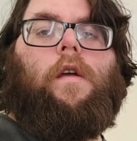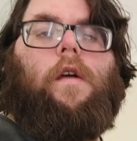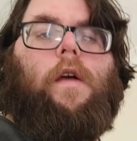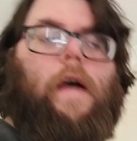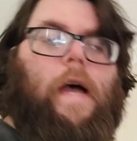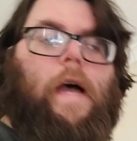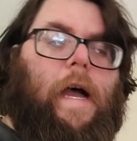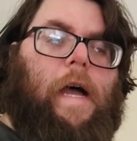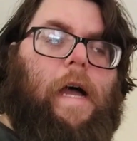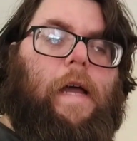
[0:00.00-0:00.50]

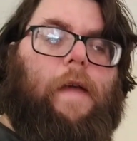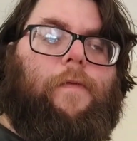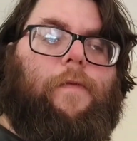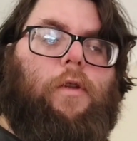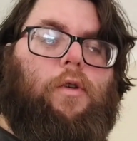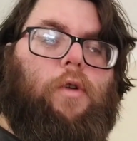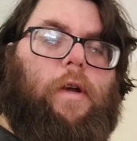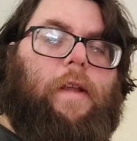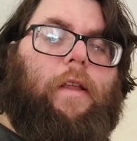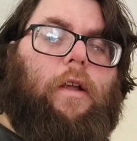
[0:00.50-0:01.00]

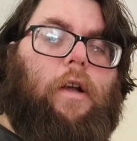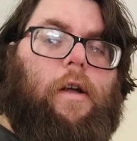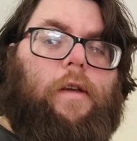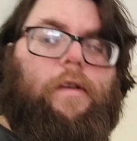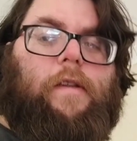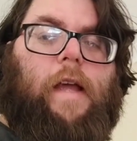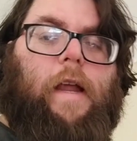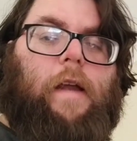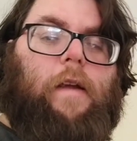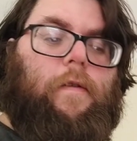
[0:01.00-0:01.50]
If you're enjoying the
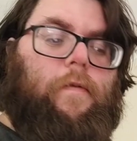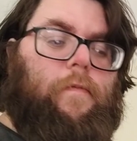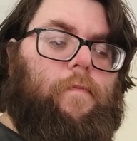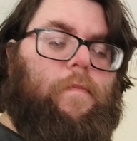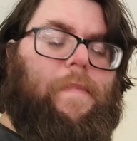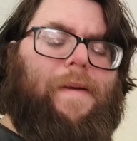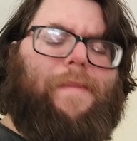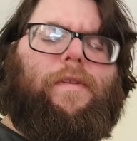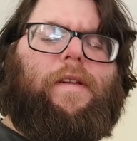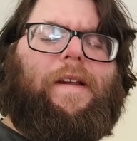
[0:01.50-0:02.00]
content,
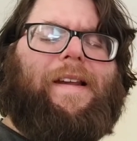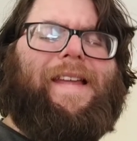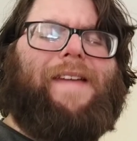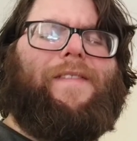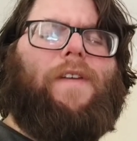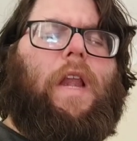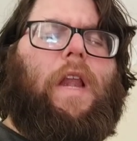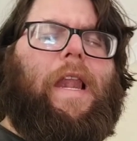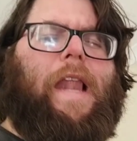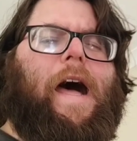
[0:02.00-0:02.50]
remember to leave
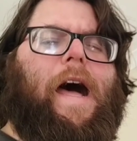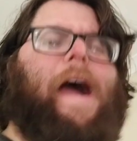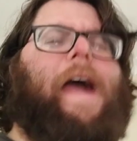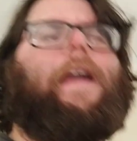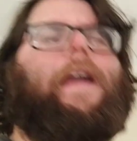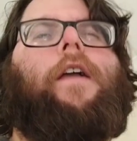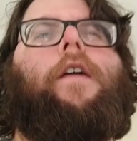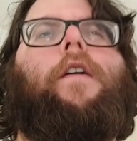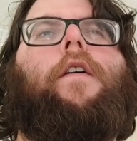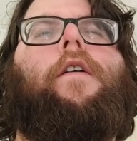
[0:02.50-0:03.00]
a
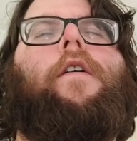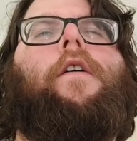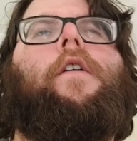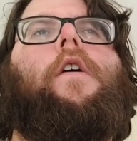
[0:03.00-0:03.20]
like.